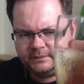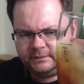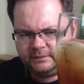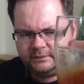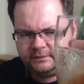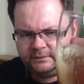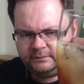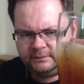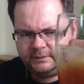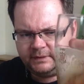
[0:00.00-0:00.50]

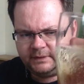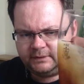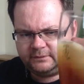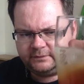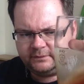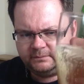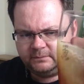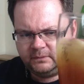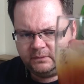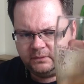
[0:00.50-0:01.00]
see if we can get
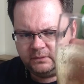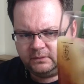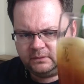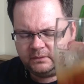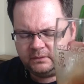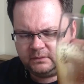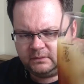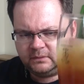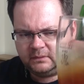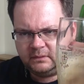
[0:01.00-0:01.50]
some more
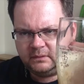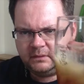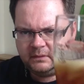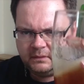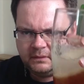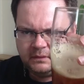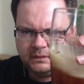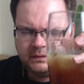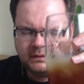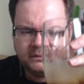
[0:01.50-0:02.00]

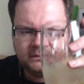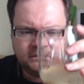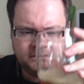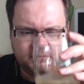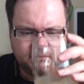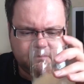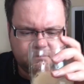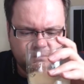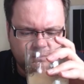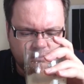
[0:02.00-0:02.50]

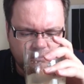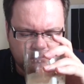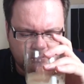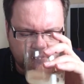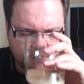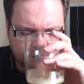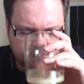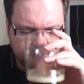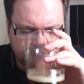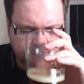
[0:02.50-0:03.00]

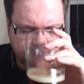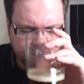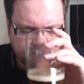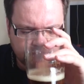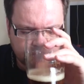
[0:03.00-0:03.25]
aromas.